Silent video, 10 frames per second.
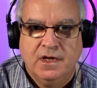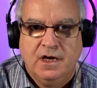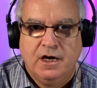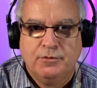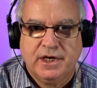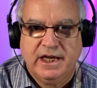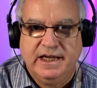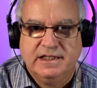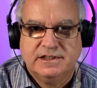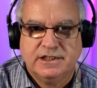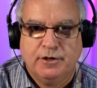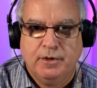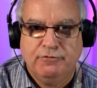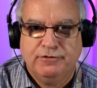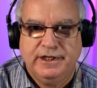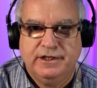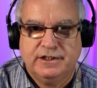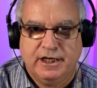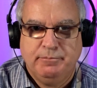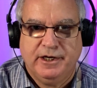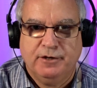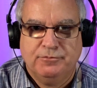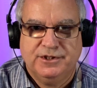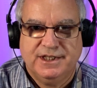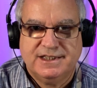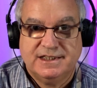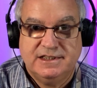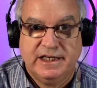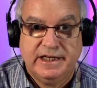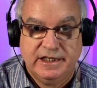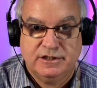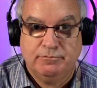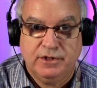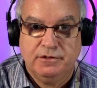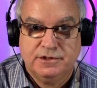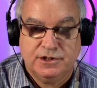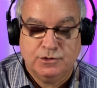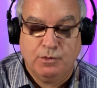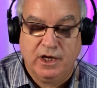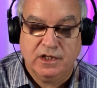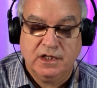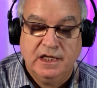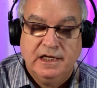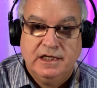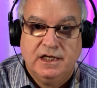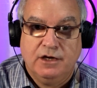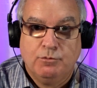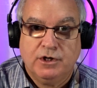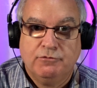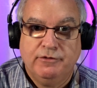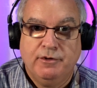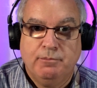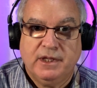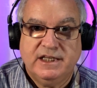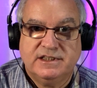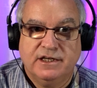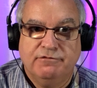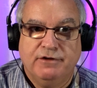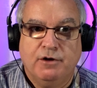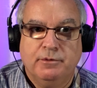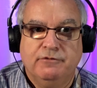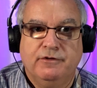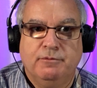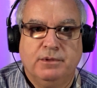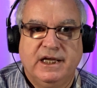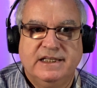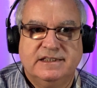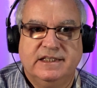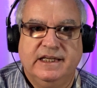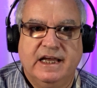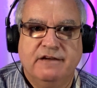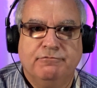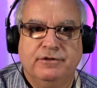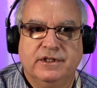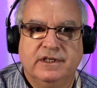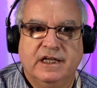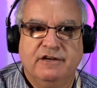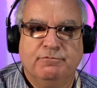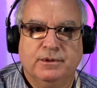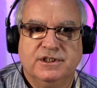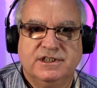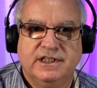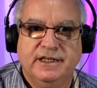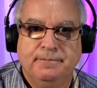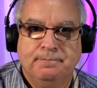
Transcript: Okay, so hopefully you're keeping up with this and taking some notes as well. What have we replaced so far? We've replaced the F with an F plus C.